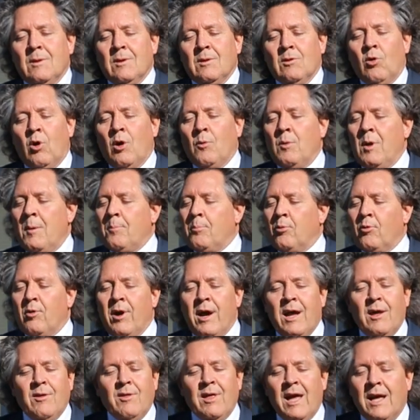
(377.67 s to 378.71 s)
Lord, we
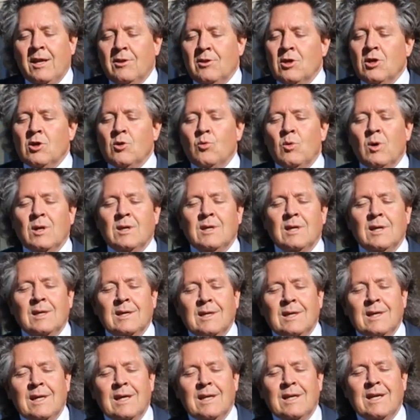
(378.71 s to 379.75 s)
pray that you would
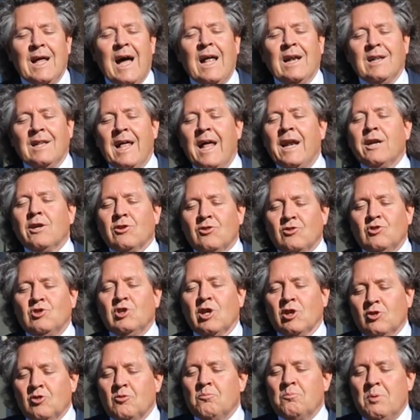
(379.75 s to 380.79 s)
not let us
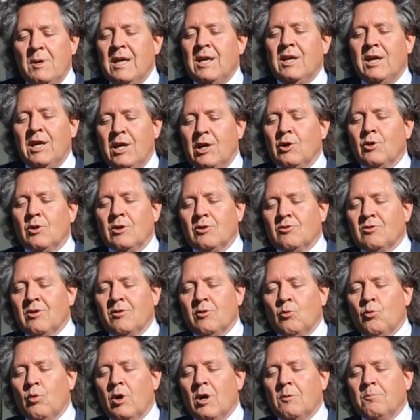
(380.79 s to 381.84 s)
just be hearers of
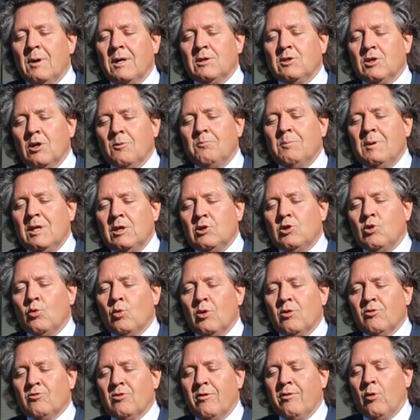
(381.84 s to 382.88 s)
the word, but to be
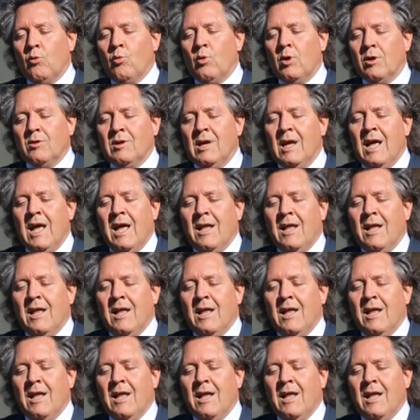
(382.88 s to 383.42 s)
doers of the word,